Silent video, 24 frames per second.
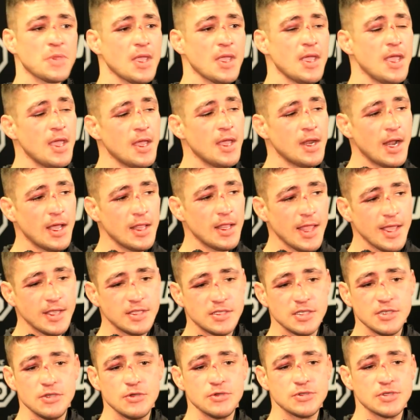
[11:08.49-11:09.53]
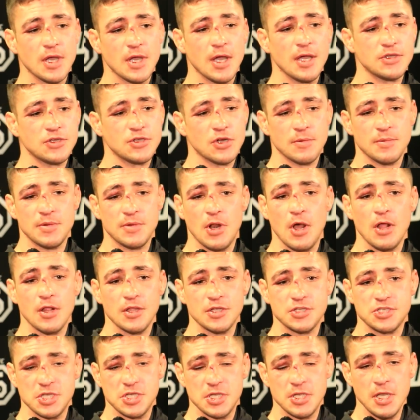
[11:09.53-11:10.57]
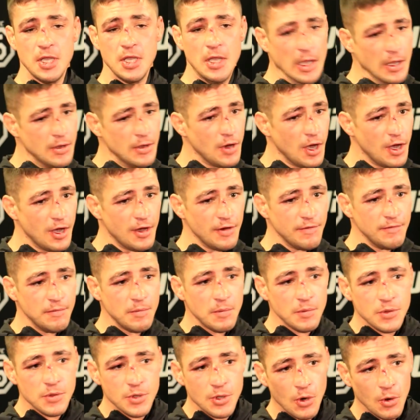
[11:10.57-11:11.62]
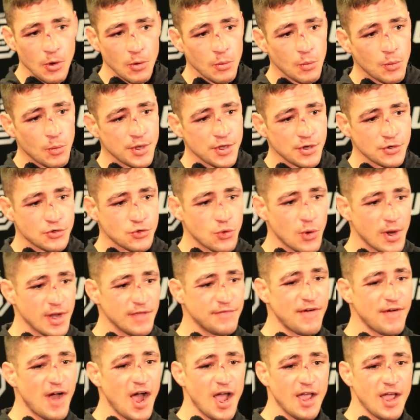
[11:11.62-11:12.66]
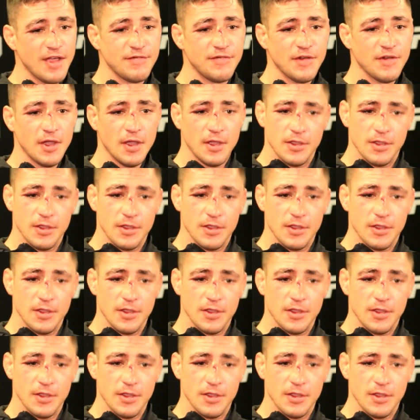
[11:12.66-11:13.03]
Man, I like to use a terminology of, you know, when you're 25,